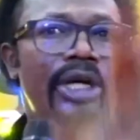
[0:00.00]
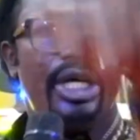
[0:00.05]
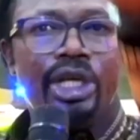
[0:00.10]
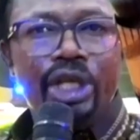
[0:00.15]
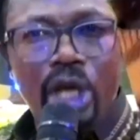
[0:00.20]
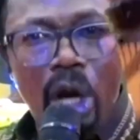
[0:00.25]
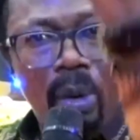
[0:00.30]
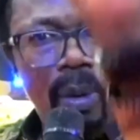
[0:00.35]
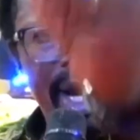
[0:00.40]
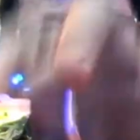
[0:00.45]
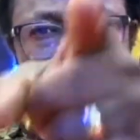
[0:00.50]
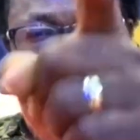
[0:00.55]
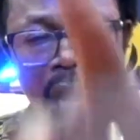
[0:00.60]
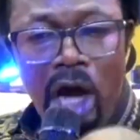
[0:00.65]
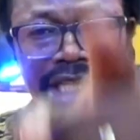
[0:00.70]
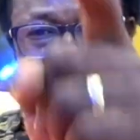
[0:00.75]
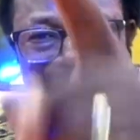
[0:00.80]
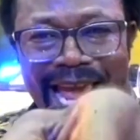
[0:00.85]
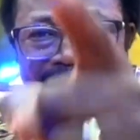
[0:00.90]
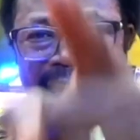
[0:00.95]
You will
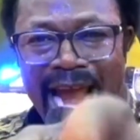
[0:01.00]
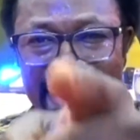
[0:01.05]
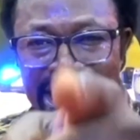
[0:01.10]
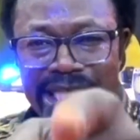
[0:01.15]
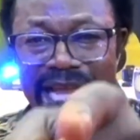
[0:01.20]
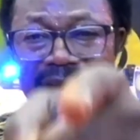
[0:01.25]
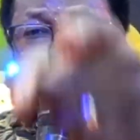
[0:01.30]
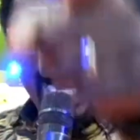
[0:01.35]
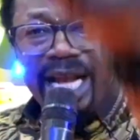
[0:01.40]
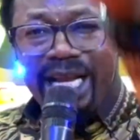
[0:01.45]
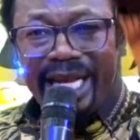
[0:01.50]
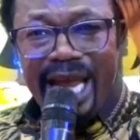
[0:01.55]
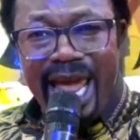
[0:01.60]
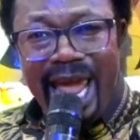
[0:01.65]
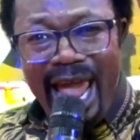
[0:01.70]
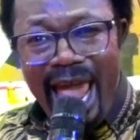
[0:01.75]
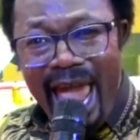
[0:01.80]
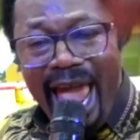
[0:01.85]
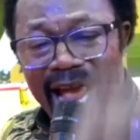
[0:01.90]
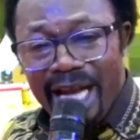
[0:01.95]
not enter the
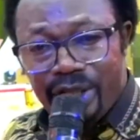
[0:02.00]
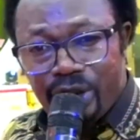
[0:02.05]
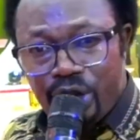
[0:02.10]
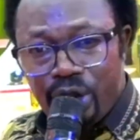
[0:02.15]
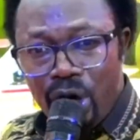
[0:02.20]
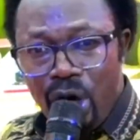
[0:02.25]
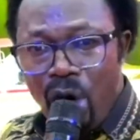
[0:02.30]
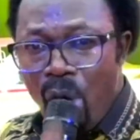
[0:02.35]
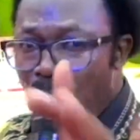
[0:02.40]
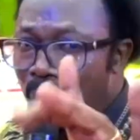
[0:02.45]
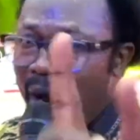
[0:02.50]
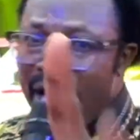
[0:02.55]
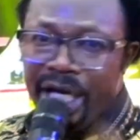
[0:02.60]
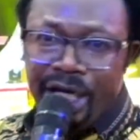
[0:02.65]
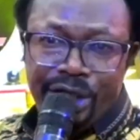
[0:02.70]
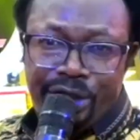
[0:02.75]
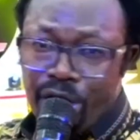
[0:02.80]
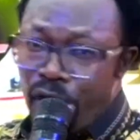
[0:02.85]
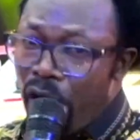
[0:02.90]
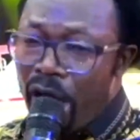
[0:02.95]
earth when
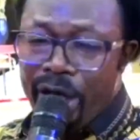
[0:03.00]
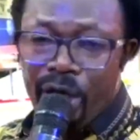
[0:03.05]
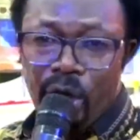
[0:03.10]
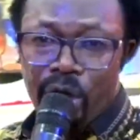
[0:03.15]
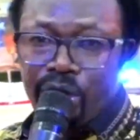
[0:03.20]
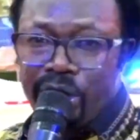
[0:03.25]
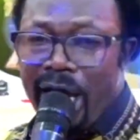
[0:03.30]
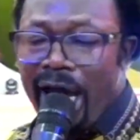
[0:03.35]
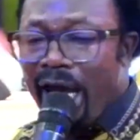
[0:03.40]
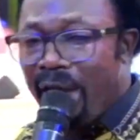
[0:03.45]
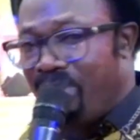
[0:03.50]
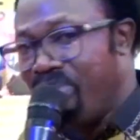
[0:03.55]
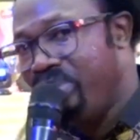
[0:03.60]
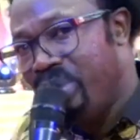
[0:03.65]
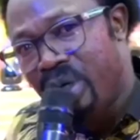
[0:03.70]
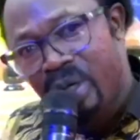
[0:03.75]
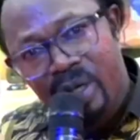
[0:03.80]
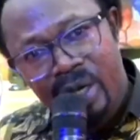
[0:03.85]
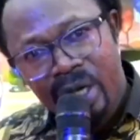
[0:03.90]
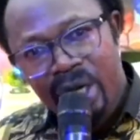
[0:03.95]
it's not your time.
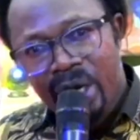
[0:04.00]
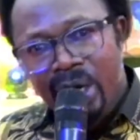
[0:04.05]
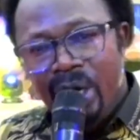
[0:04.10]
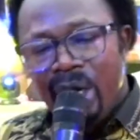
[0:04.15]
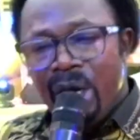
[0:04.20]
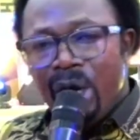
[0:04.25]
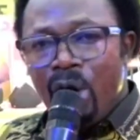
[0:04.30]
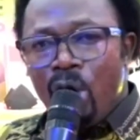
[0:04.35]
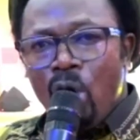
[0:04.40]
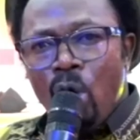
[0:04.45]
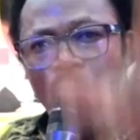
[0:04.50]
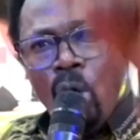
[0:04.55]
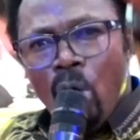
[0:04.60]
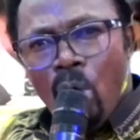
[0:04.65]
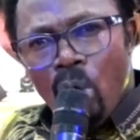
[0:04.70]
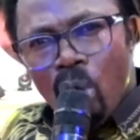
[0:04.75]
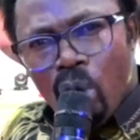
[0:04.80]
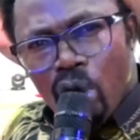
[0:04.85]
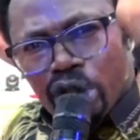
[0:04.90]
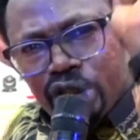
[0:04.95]

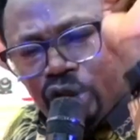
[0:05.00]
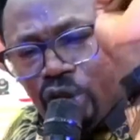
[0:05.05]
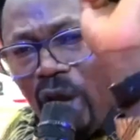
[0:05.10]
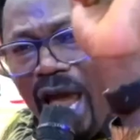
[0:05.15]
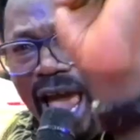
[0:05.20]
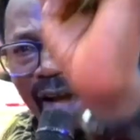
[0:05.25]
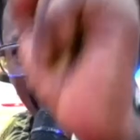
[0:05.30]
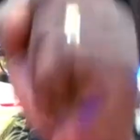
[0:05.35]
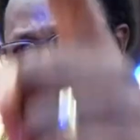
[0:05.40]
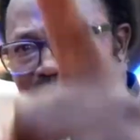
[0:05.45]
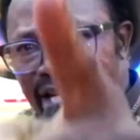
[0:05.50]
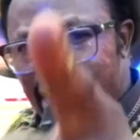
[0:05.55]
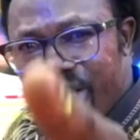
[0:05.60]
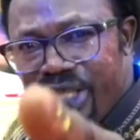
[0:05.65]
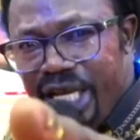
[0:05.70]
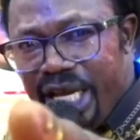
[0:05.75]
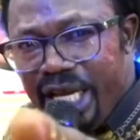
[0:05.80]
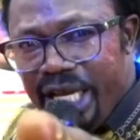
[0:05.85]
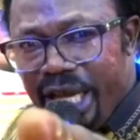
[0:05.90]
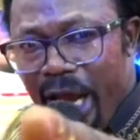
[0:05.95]
Amen. Whosoever
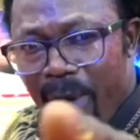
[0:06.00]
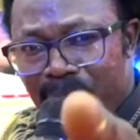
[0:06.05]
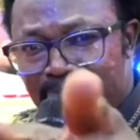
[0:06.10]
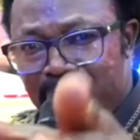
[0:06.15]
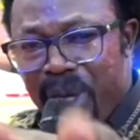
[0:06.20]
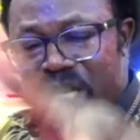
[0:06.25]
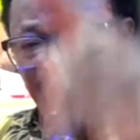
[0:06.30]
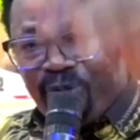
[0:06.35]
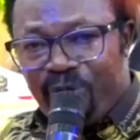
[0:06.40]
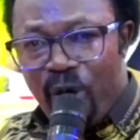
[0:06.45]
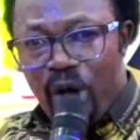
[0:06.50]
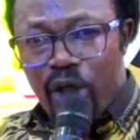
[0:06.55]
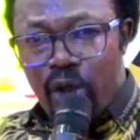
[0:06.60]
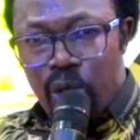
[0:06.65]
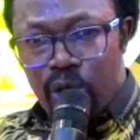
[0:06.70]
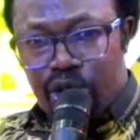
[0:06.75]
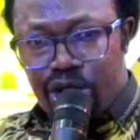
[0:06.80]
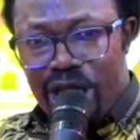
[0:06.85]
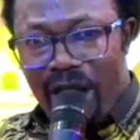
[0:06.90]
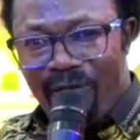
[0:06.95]
dig a pit for you
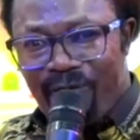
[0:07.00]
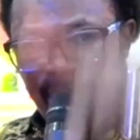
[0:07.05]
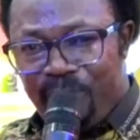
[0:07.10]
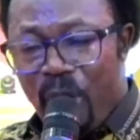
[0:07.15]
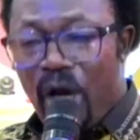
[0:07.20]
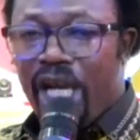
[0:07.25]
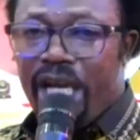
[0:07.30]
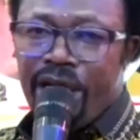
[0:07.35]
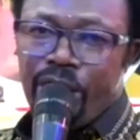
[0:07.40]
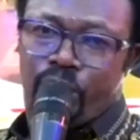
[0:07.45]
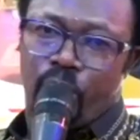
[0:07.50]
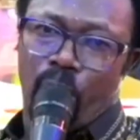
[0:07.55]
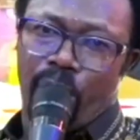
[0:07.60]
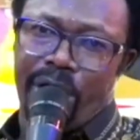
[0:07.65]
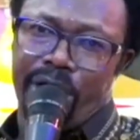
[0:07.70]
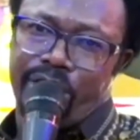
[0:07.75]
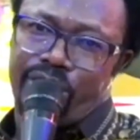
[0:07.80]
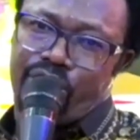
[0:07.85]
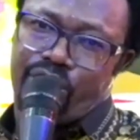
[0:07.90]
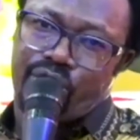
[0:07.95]
shall fall into
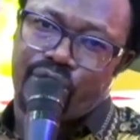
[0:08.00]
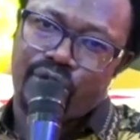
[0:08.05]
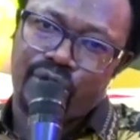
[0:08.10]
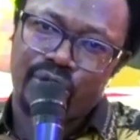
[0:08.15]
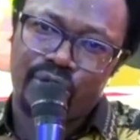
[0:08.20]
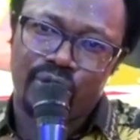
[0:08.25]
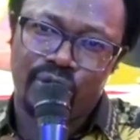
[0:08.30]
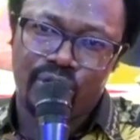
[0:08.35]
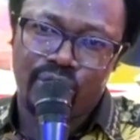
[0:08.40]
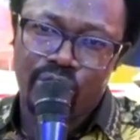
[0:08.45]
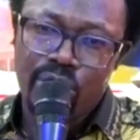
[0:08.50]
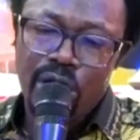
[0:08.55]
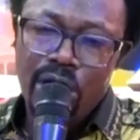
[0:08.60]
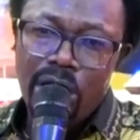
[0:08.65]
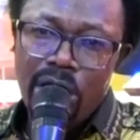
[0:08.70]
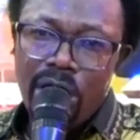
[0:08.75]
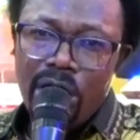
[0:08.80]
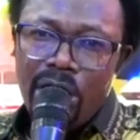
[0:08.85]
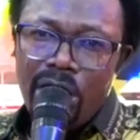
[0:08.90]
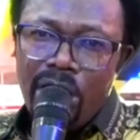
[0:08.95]
it.
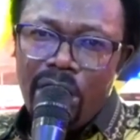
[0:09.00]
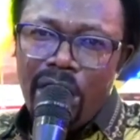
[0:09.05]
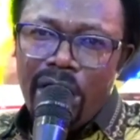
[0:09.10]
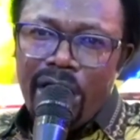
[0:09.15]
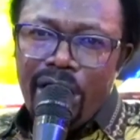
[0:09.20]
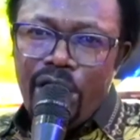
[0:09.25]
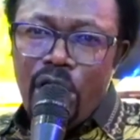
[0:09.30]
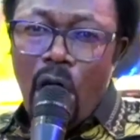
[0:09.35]
Amen.